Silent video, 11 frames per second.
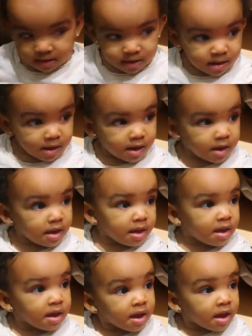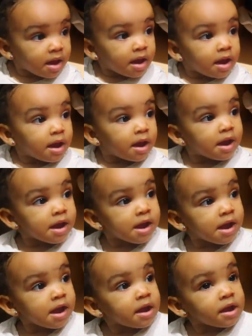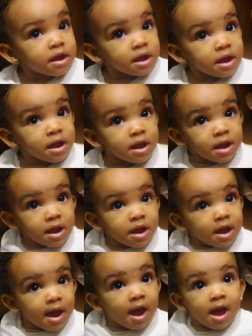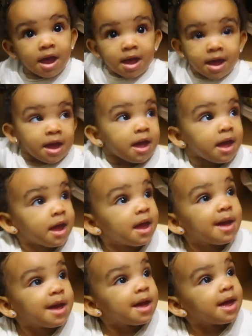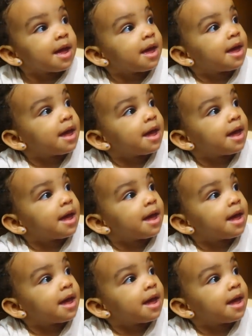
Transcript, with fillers: Summer. Enjoy, because this is the last time, sweetheart.